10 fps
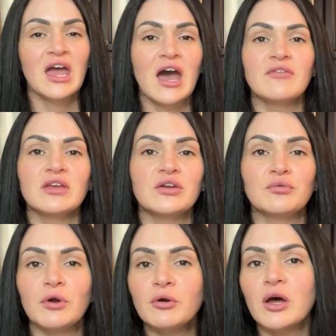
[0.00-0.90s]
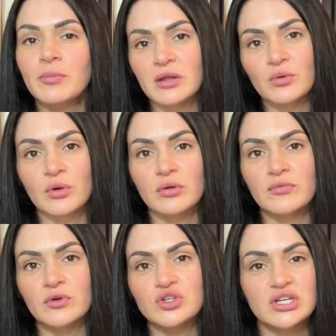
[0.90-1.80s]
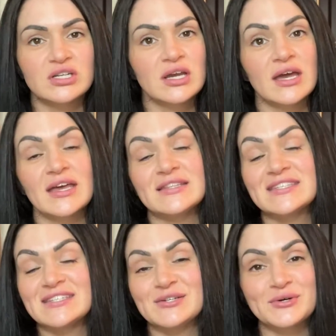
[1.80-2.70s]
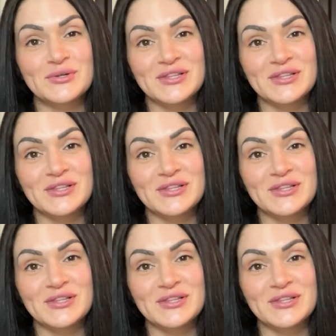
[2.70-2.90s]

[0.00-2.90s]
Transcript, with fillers: Having grown up in Northern Virginia and still